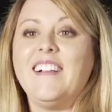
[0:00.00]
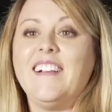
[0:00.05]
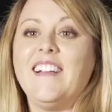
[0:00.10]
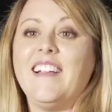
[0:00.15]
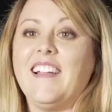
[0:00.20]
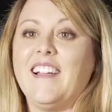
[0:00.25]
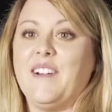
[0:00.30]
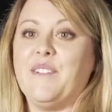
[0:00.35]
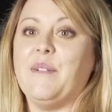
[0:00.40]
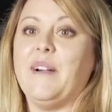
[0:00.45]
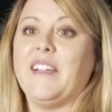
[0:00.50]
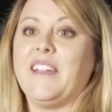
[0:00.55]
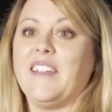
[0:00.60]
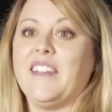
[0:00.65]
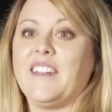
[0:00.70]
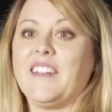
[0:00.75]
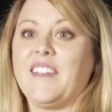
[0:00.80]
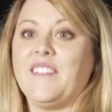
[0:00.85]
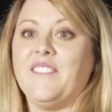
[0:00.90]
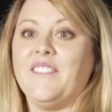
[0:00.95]
How am I going
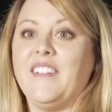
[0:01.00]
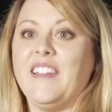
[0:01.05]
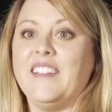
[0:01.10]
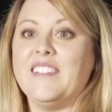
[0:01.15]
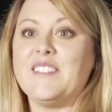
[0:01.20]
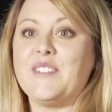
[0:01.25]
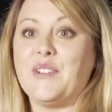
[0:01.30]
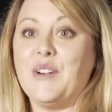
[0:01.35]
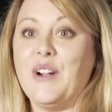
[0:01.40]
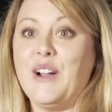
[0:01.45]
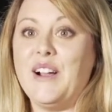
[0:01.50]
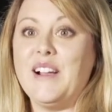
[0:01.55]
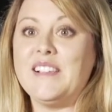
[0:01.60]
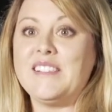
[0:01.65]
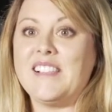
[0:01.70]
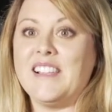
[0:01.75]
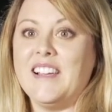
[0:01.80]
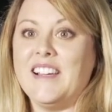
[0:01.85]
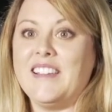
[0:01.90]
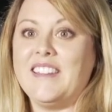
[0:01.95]
to convince Ross
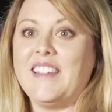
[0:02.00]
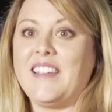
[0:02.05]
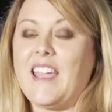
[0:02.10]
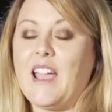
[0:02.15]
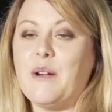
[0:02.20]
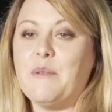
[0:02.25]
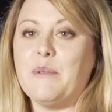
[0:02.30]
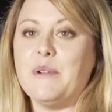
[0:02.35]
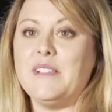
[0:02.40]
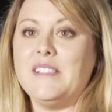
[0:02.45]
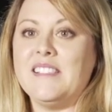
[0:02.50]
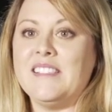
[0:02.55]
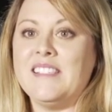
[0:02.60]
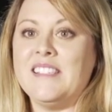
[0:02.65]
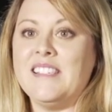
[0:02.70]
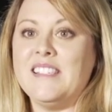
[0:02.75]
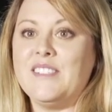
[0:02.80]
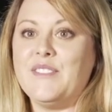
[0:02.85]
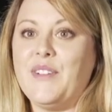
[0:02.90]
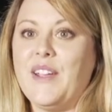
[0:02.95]
that the Cowboys is
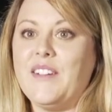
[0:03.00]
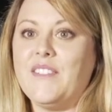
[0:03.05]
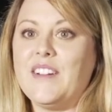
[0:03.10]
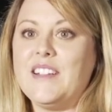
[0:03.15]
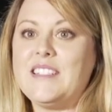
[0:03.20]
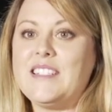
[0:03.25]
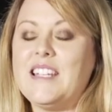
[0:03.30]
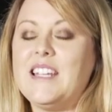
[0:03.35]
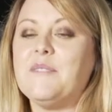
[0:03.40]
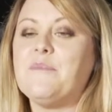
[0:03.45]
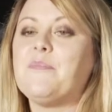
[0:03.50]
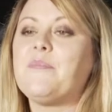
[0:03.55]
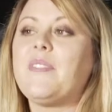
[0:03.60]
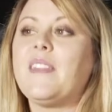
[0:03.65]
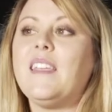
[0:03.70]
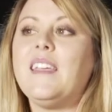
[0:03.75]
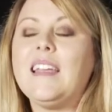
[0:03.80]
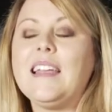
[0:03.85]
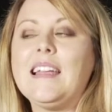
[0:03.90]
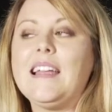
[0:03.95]
his favorite team?
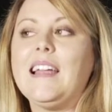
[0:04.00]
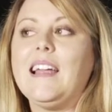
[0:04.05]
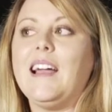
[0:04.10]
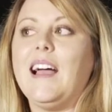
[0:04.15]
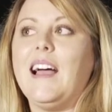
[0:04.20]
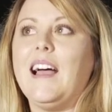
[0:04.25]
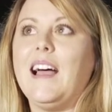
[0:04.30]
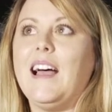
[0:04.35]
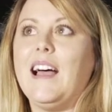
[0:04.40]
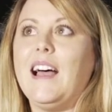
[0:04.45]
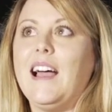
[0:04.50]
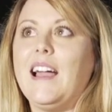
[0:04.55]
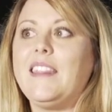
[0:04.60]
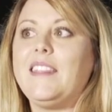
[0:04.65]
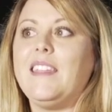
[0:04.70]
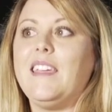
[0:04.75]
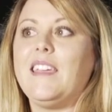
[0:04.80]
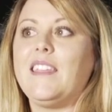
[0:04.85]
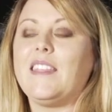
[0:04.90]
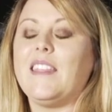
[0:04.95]
I
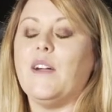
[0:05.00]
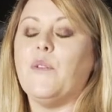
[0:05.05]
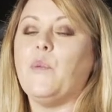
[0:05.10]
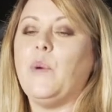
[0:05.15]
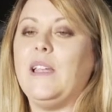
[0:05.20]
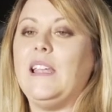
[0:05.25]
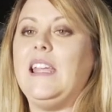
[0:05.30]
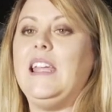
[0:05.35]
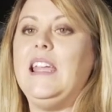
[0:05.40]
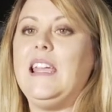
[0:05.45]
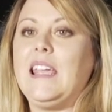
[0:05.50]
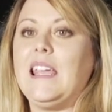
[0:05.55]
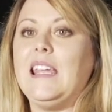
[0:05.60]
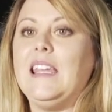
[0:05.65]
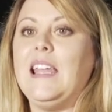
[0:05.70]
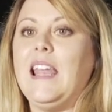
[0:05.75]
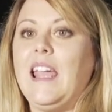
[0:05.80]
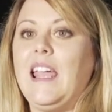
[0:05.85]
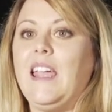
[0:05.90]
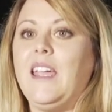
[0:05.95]
think that when he
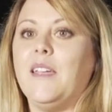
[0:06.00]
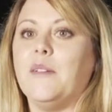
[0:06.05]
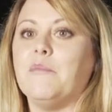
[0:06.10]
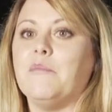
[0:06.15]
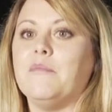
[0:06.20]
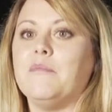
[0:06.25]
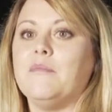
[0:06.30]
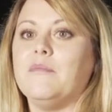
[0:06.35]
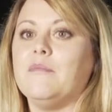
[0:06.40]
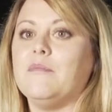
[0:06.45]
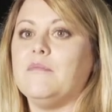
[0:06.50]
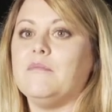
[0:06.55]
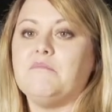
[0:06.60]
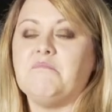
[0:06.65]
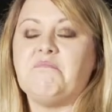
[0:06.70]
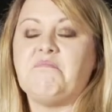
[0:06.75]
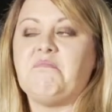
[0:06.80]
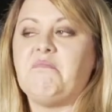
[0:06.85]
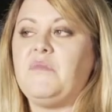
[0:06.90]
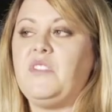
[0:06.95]
can name
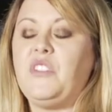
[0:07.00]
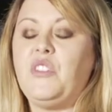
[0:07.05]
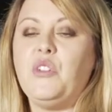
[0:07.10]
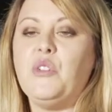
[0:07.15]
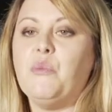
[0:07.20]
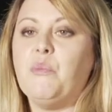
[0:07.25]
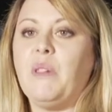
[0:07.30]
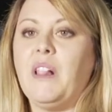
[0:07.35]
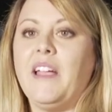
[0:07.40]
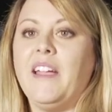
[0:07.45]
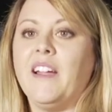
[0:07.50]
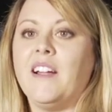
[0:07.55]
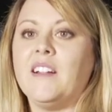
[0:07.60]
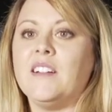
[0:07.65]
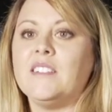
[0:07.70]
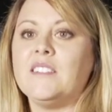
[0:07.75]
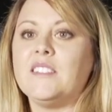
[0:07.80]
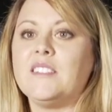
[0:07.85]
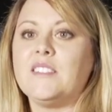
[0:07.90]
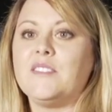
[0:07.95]
two
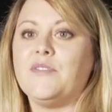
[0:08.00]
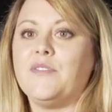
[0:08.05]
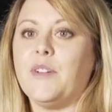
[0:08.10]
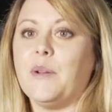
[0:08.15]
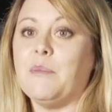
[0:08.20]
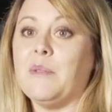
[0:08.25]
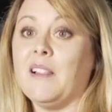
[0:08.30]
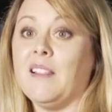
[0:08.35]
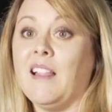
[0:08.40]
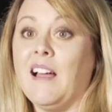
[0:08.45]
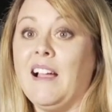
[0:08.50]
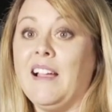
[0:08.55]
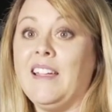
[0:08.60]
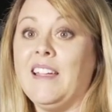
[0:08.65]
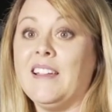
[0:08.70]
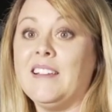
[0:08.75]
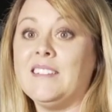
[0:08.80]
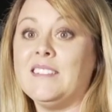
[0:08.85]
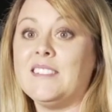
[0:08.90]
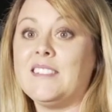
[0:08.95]
players from the
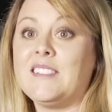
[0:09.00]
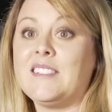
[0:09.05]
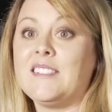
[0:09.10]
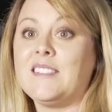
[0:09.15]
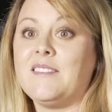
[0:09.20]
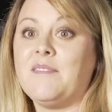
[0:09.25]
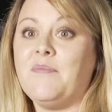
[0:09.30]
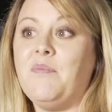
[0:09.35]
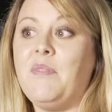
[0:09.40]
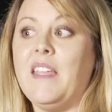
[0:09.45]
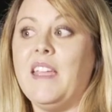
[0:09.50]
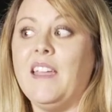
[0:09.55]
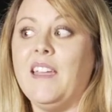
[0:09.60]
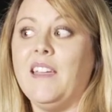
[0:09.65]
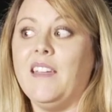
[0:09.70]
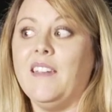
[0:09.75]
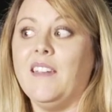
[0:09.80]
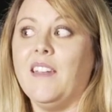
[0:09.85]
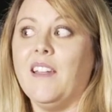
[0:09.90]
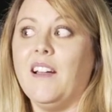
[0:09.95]
Lions,
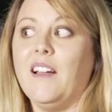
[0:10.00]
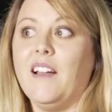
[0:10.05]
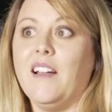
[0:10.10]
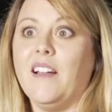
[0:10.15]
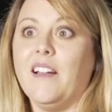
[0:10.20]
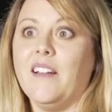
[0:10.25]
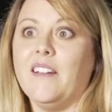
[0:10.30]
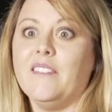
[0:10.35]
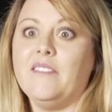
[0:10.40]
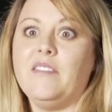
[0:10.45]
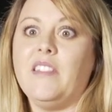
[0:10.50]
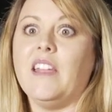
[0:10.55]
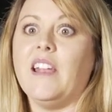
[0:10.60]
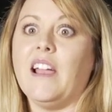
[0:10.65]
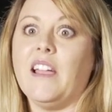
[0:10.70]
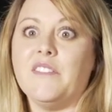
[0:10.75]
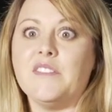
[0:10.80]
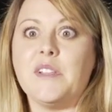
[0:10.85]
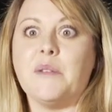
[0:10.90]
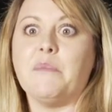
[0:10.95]
then I
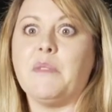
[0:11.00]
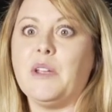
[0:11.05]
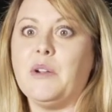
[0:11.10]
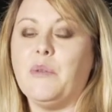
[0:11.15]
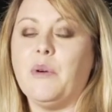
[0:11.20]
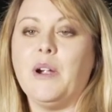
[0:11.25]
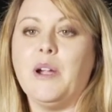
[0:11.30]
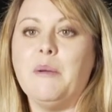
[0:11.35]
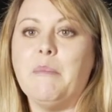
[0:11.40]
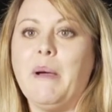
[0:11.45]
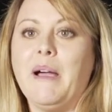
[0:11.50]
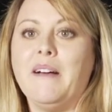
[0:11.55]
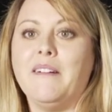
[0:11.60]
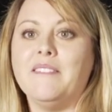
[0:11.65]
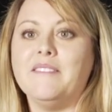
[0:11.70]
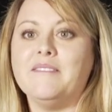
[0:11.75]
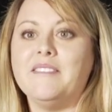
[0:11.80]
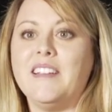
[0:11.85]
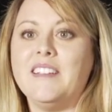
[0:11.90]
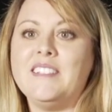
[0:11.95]
have something to worry
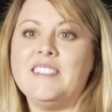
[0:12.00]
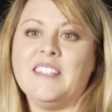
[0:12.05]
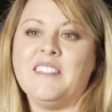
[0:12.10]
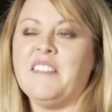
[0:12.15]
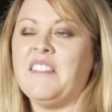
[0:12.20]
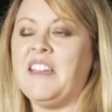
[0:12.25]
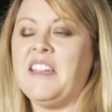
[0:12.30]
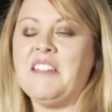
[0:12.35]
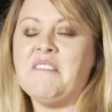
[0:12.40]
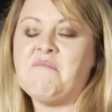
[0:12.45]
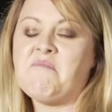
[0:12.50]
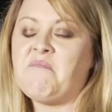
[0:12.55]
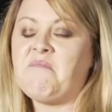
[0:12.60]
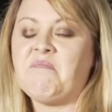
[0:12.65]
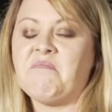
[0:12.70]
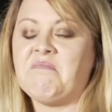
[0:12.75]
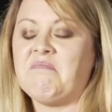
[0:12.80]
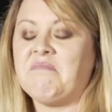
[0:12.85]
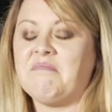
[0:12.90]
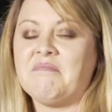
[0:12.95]
about. Until then,
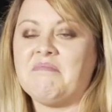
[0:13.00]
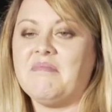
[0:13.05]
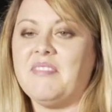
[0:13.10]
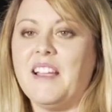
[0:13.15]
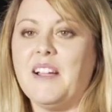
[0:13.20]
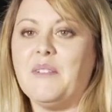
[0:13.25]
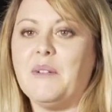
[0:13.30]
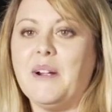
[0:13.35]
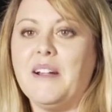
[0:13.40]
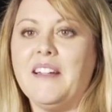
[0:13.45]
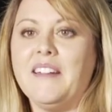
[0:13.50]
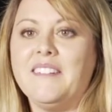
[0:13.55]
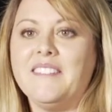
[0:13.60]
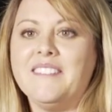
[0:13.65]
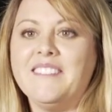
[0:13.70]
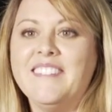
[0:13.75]
I'm not worried.